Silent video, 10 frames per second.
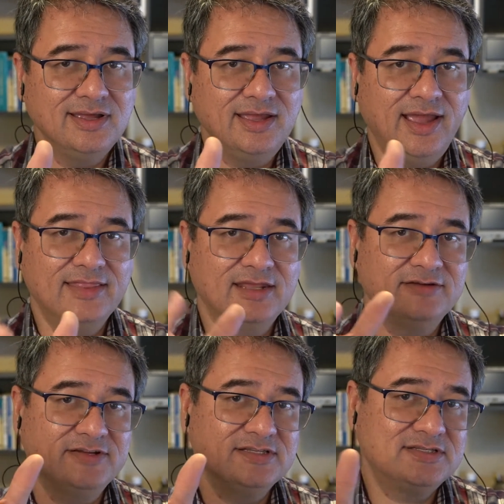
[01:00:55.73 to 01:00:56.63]
and then
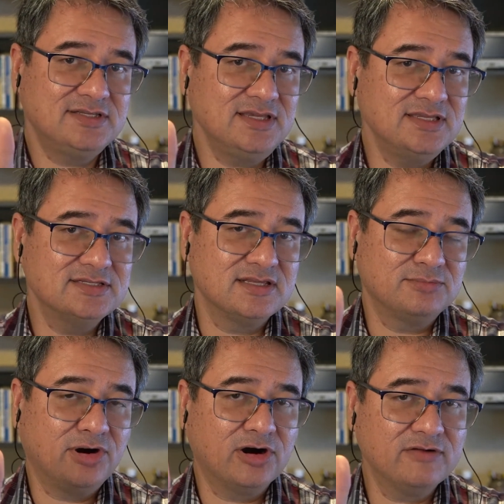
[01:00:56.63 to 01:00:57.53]
if it sees that
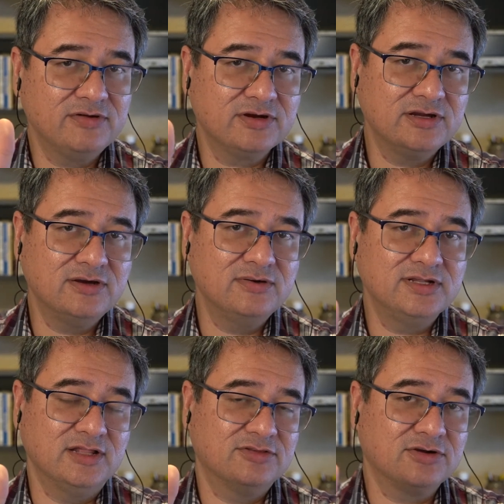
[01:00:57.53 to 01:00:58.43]
part of your code
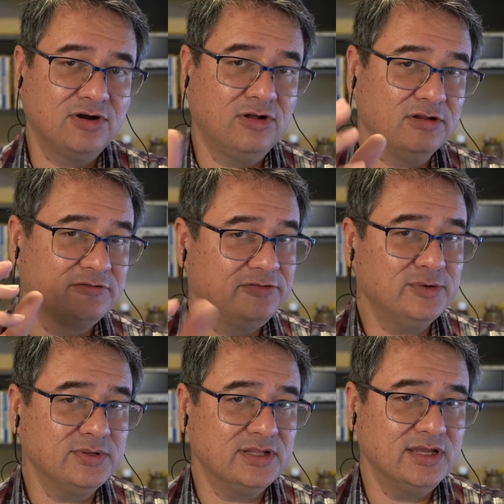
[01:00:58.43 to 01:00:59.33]
gets called
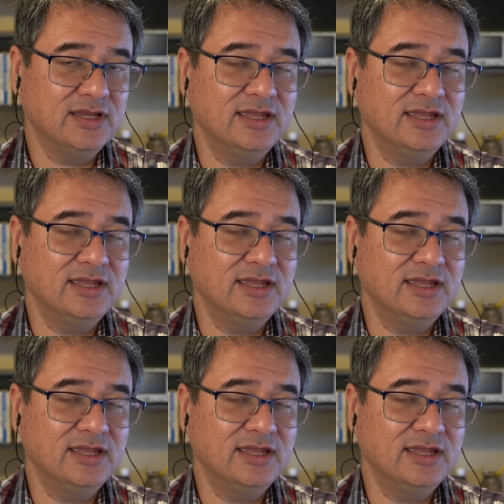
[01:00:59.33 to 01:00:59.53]
frequently,